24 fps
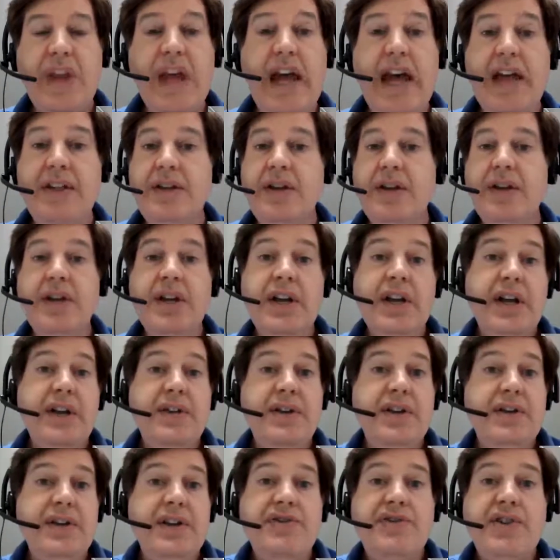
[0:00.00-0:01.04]
And
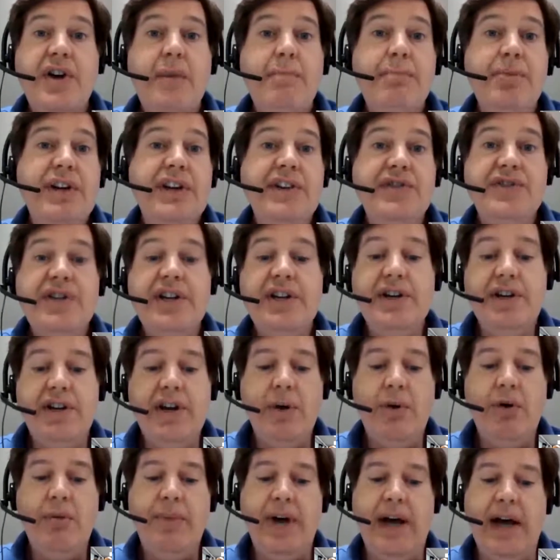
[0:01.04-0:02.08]
these companies didn't
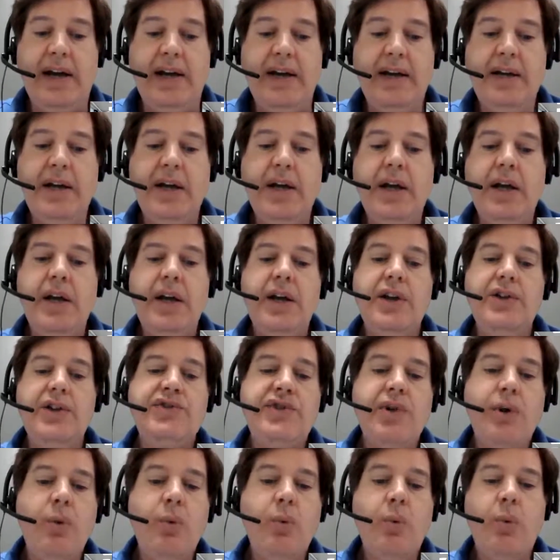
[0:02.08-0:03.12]
know about it.
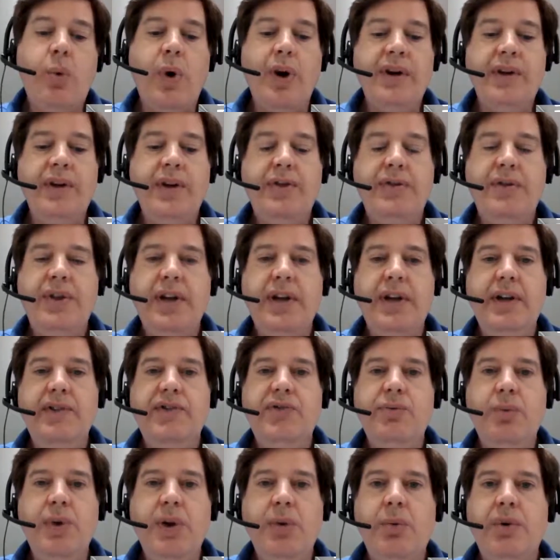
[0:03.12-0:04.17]
So one of the
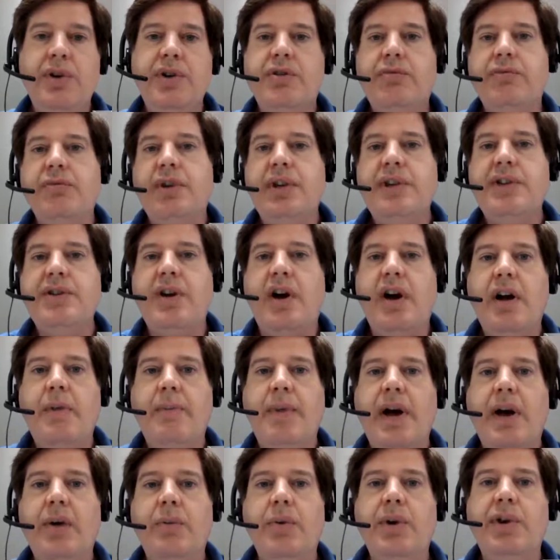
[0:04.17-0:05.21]
things we wanted to really talk
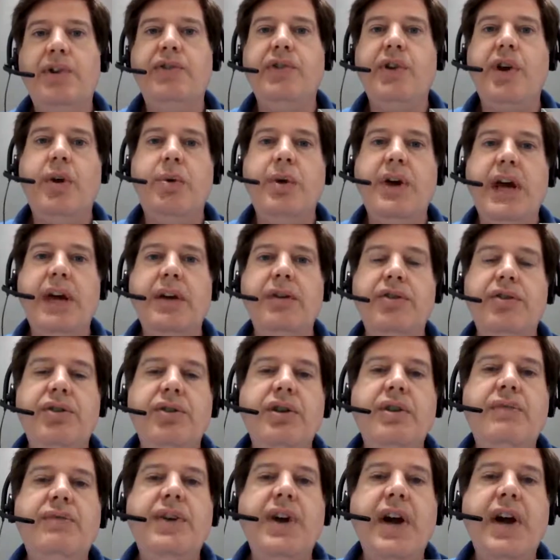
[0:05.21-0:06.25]
about was, okay,
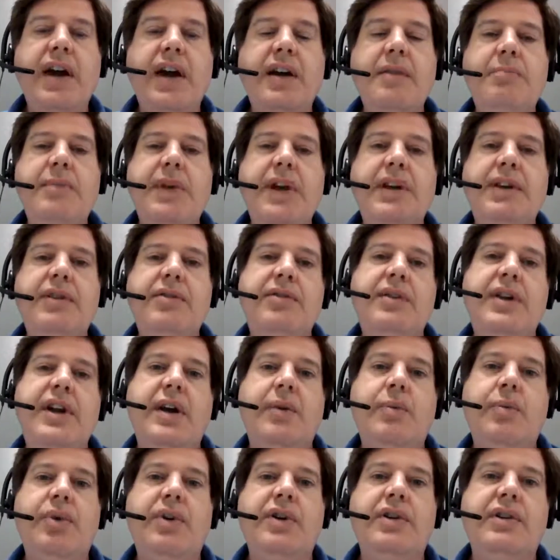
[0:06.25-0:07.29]
you've got to make your
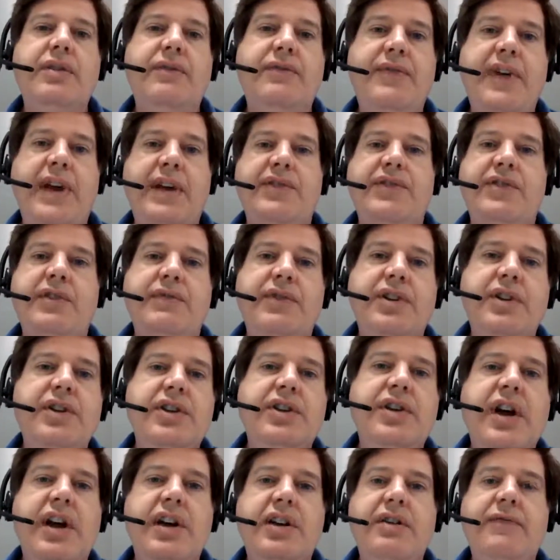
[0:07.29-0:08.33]
network defensive.
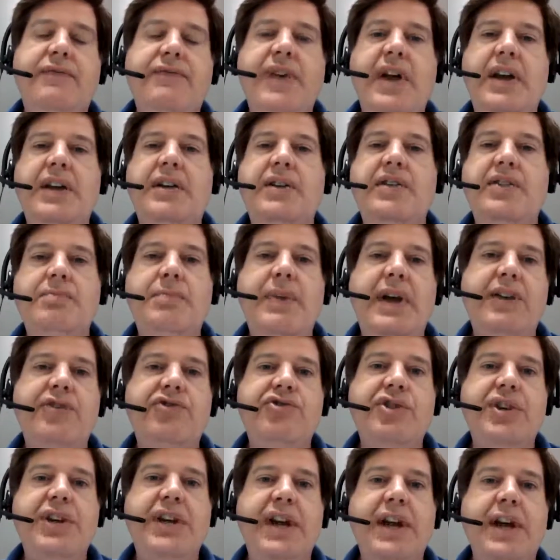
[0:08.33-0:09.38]
You got to defend it as
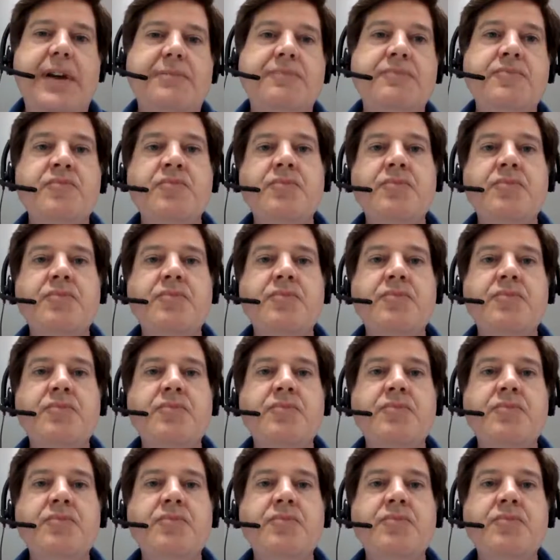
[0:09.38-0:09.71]
best you can.